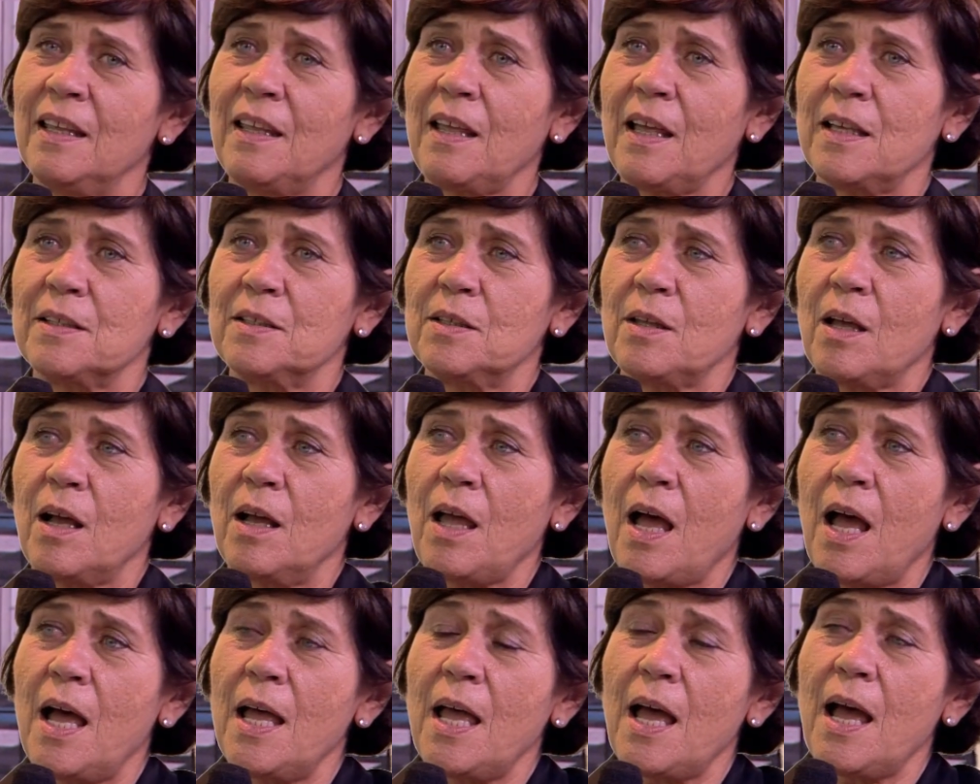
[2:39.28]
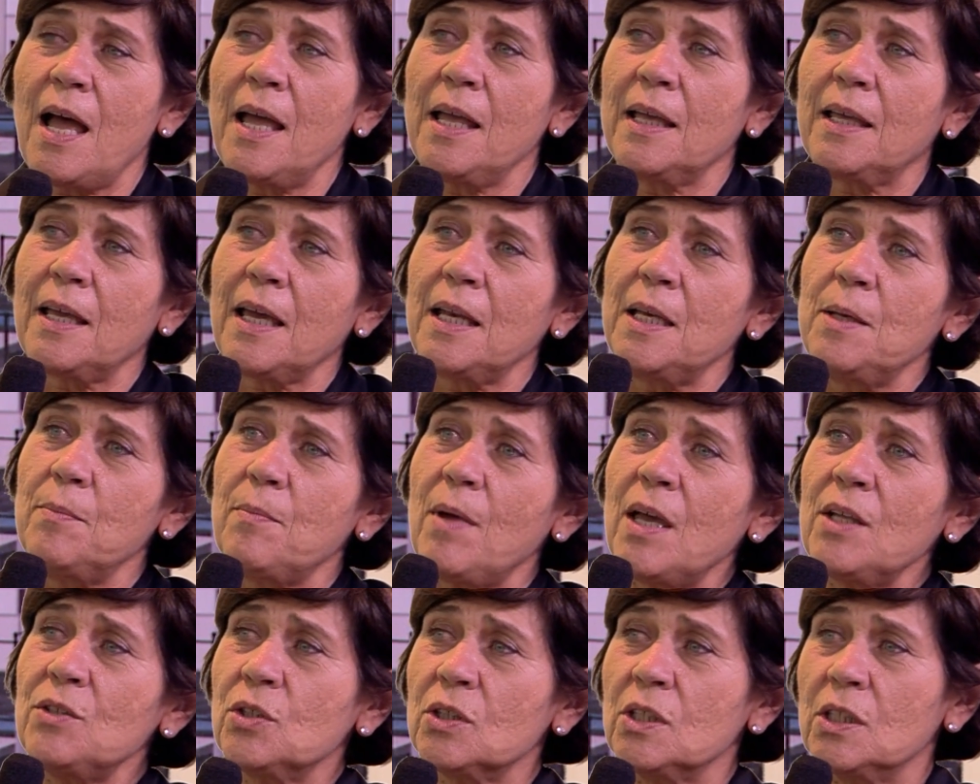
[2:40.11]
Yes, I can
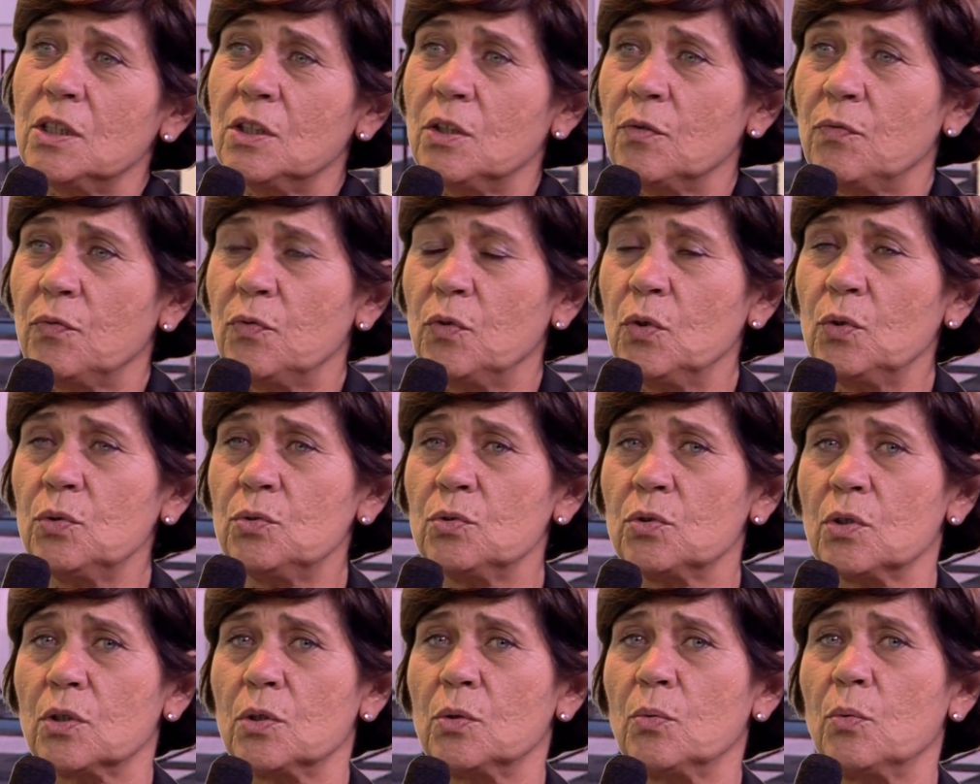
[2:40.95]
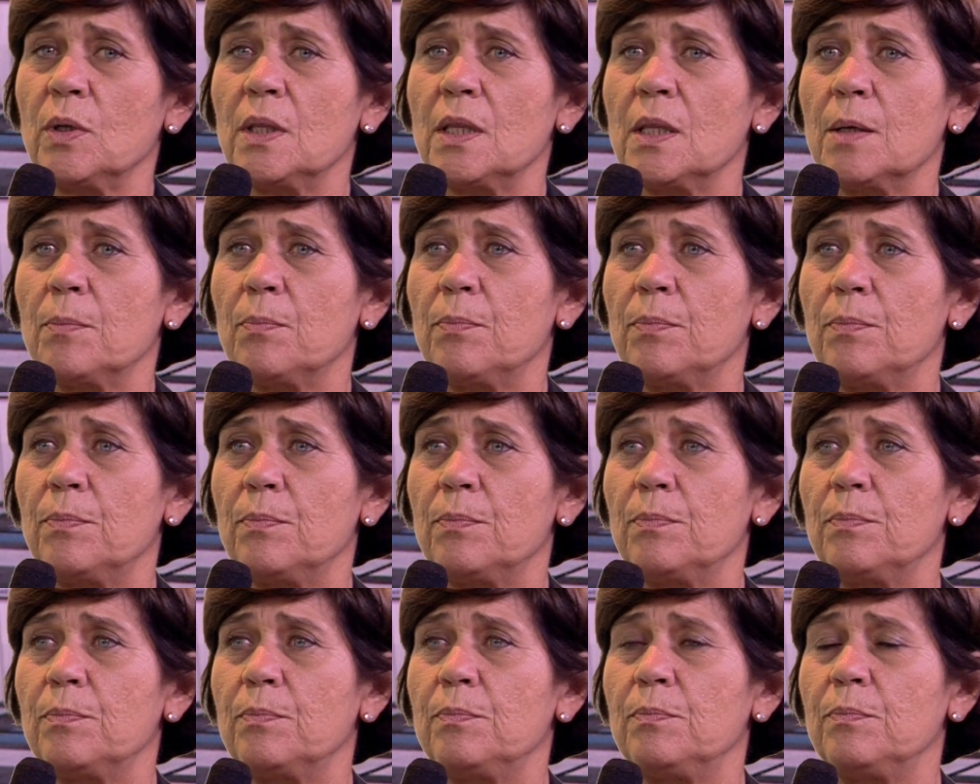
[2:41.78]
imagine in the future with
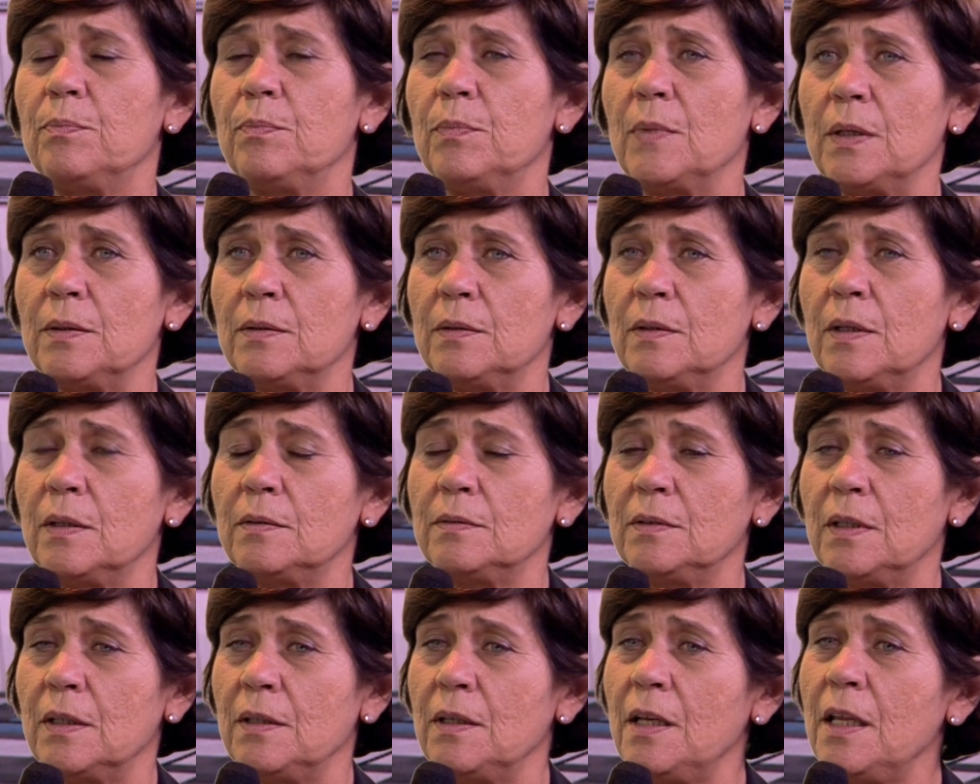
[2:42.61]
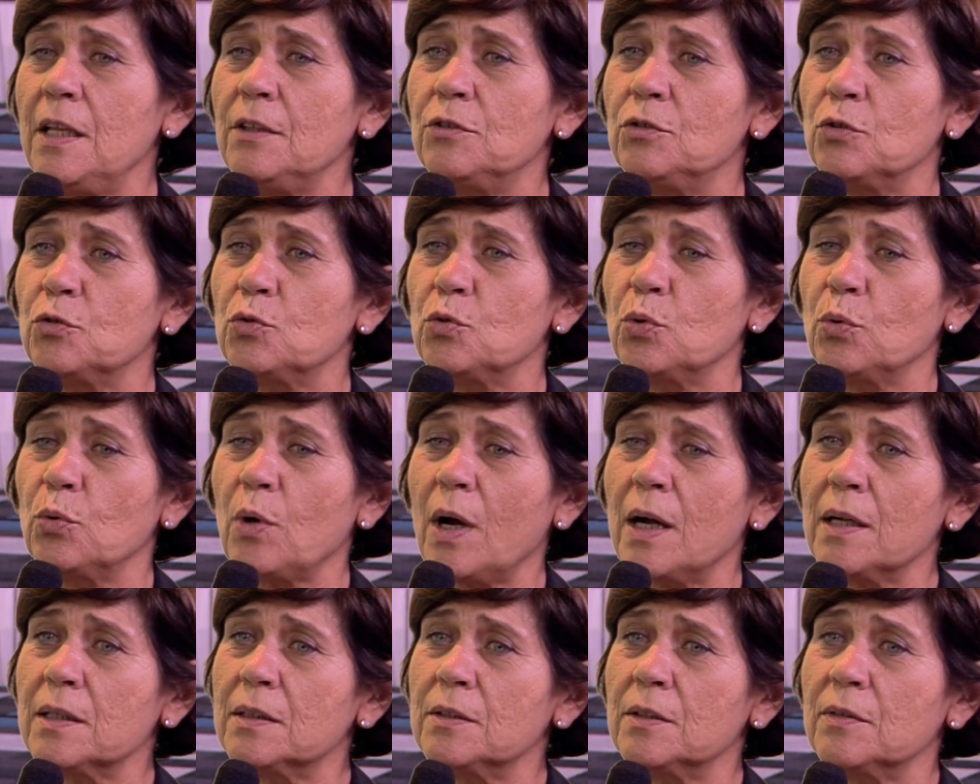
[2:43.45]
the need to
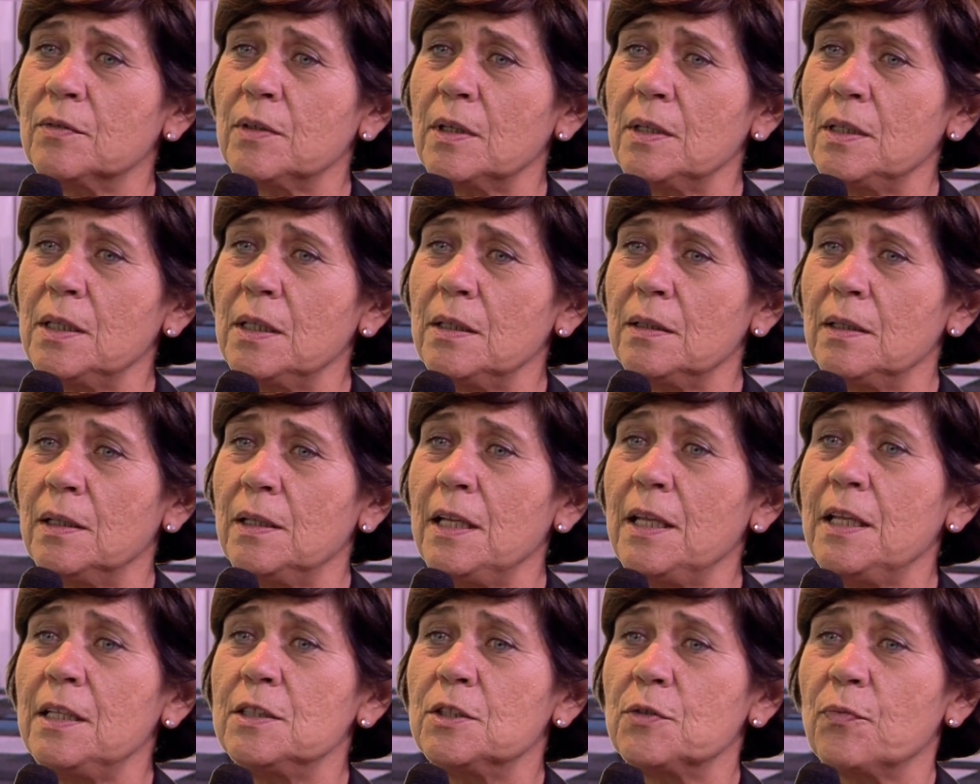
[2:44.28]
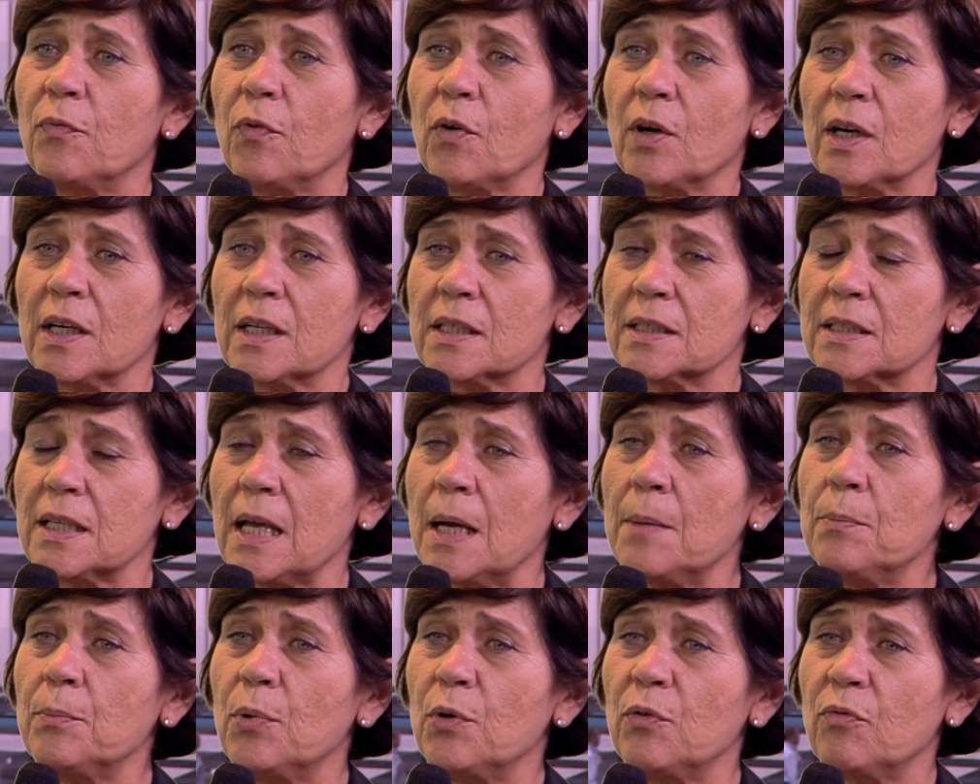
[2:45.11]
add leads, for
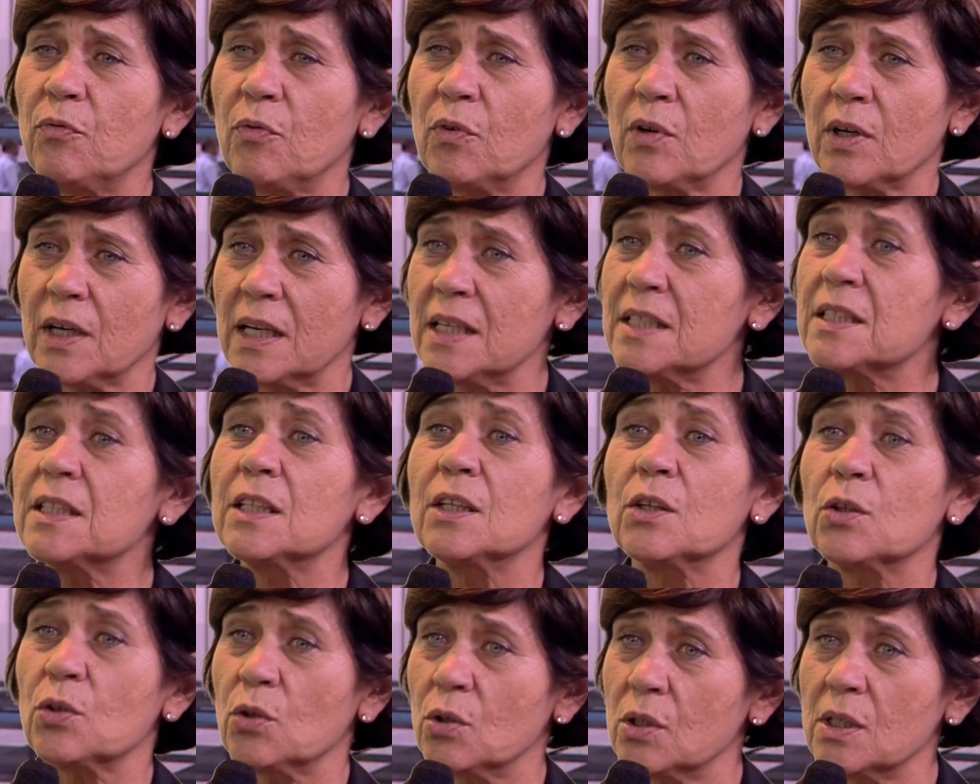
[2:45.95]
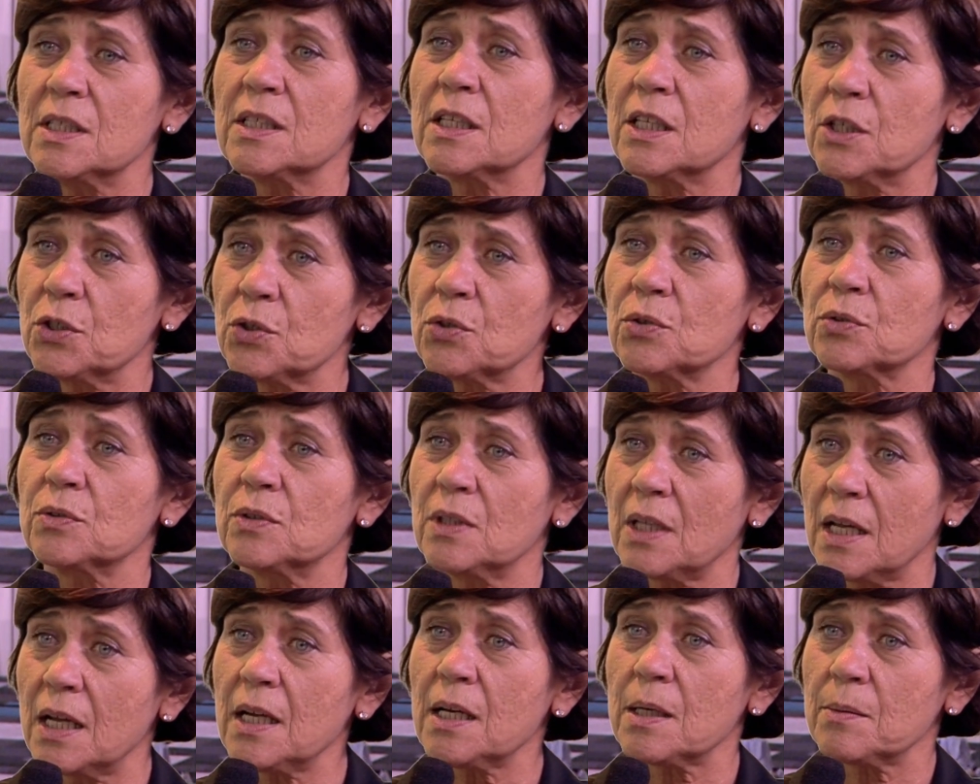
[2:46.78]
example, for resynchronization
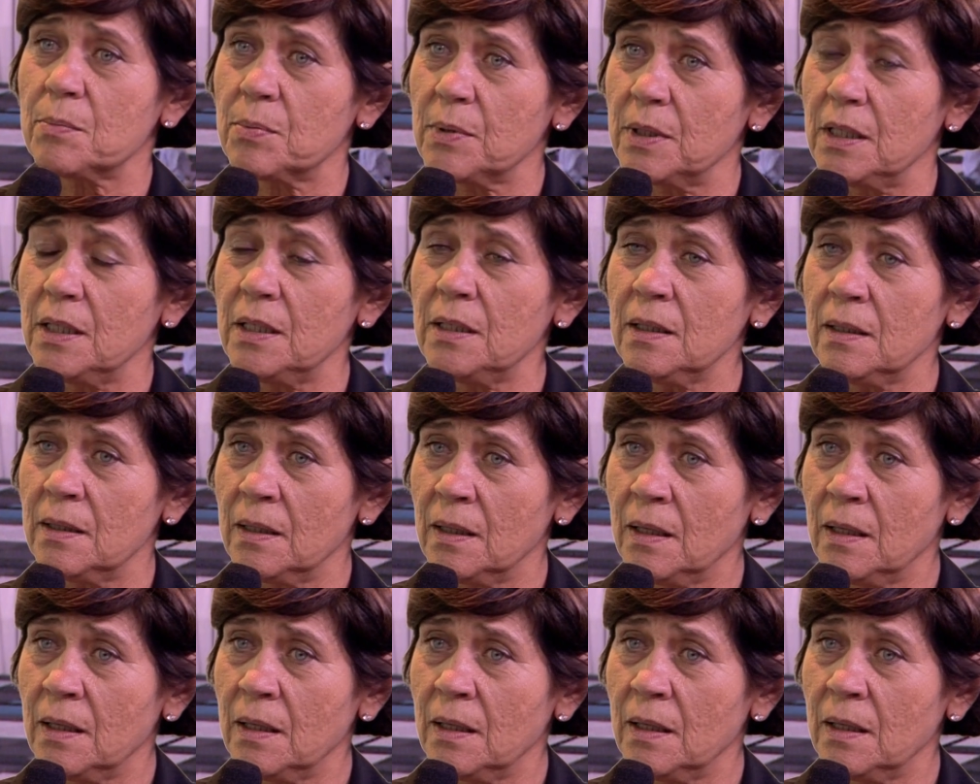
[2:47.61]
therapy,